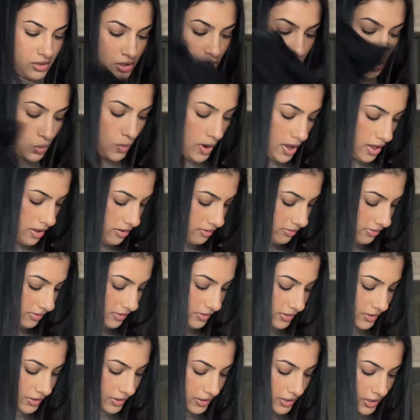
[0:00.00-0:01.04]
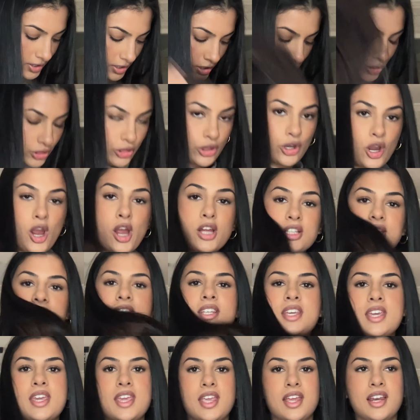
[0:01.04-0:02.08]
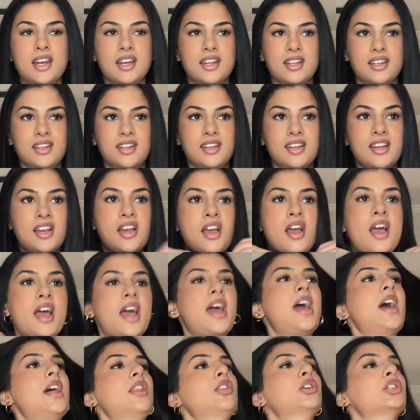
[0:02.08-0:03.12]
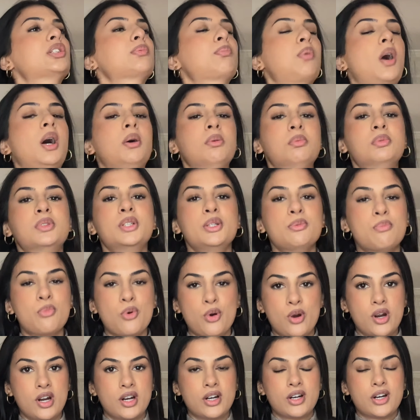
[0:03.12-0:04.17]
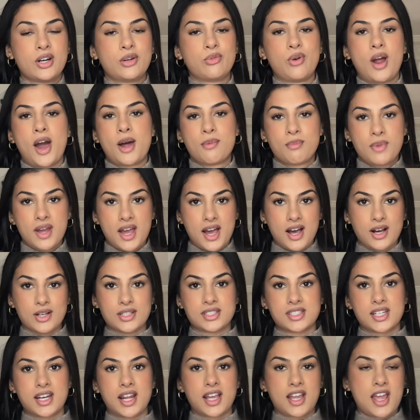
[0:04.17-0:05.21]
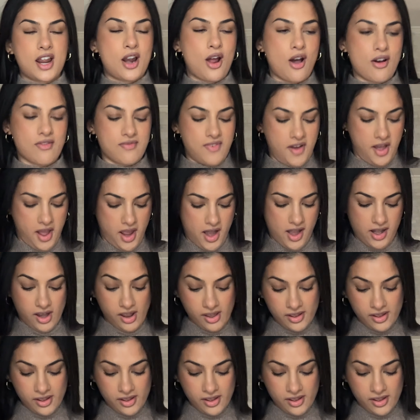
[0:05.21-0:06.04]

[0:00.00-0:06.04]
twelve. 13 and there's probably more around my house that I cannot find.